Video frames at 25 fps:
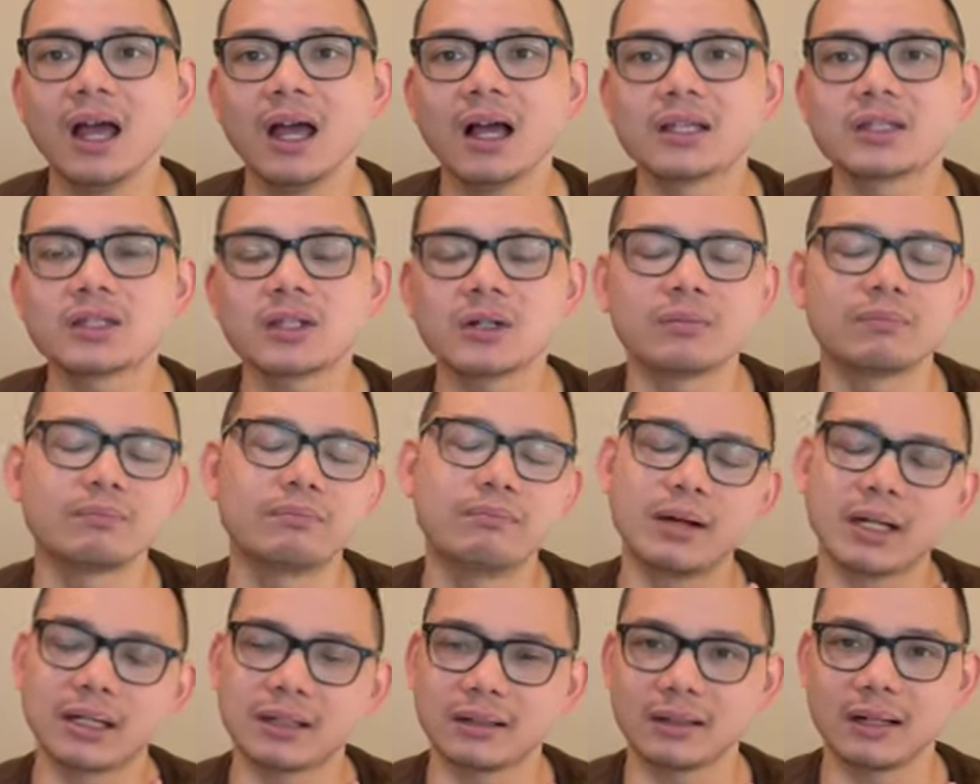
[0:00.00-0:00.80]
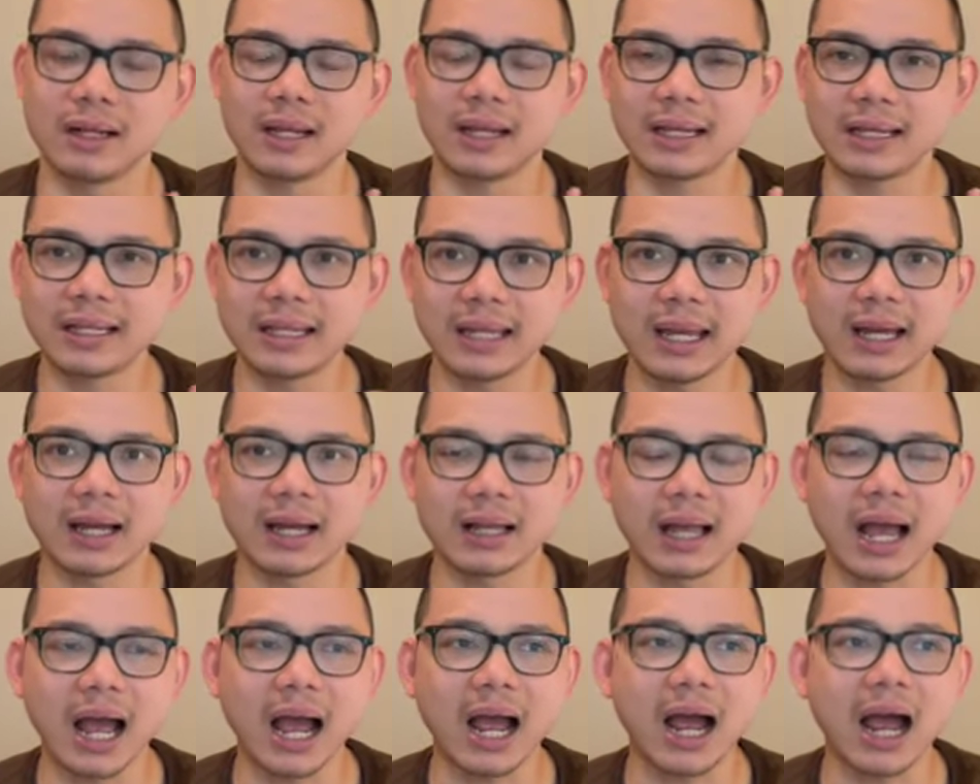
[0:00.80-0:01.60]
So, but
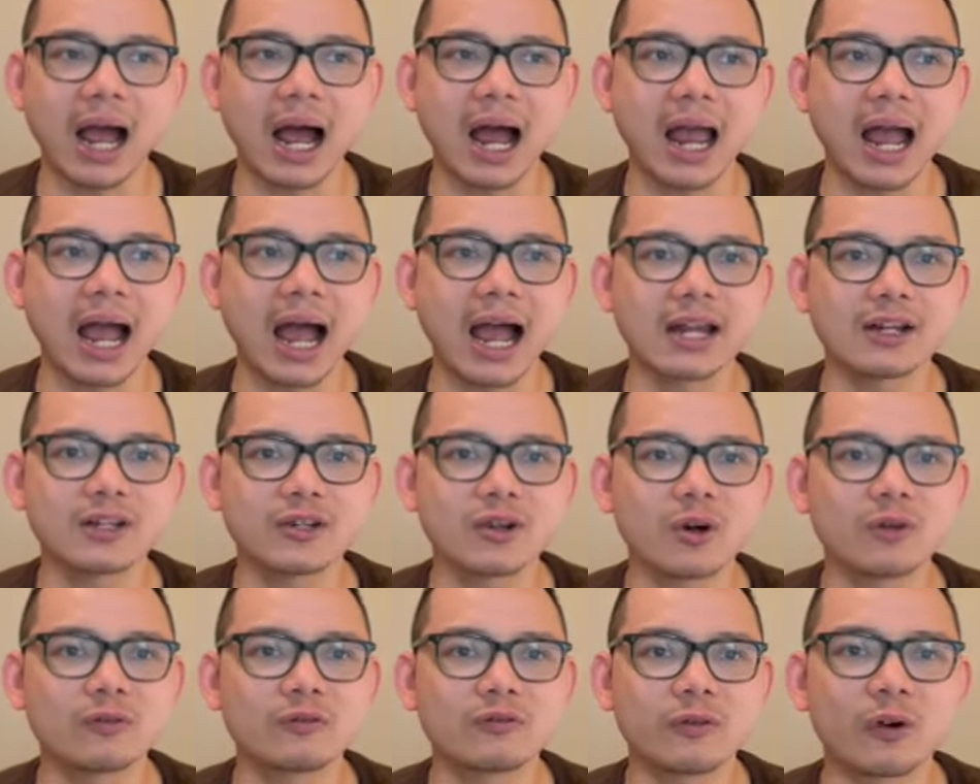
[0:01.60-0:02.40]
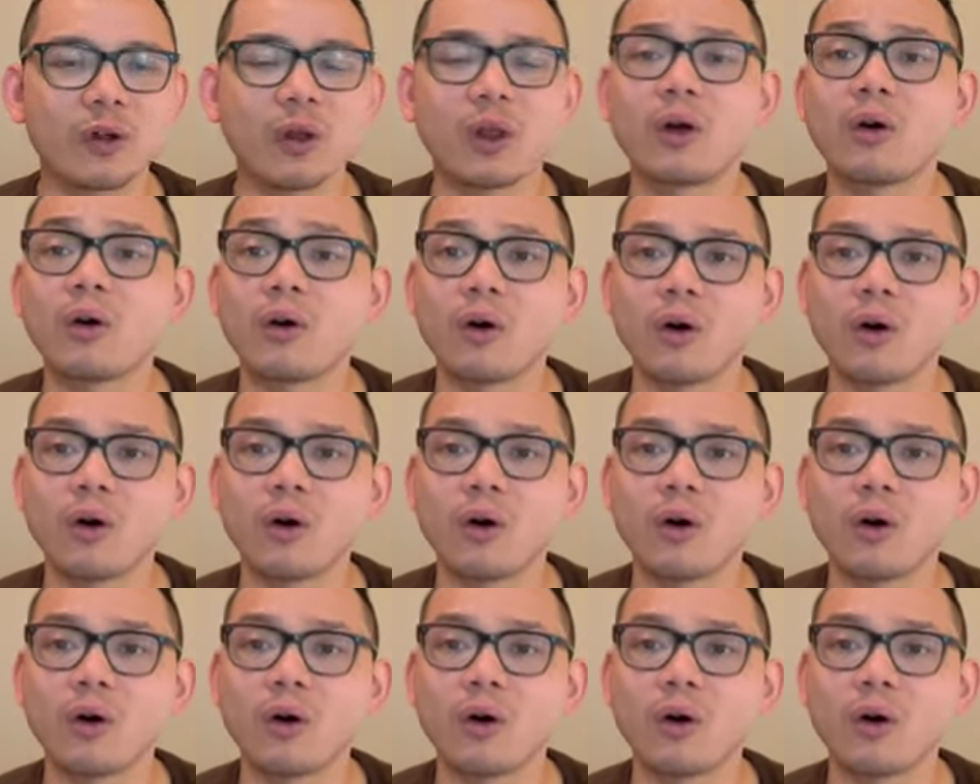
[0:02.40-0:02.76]
yeah, I don't follow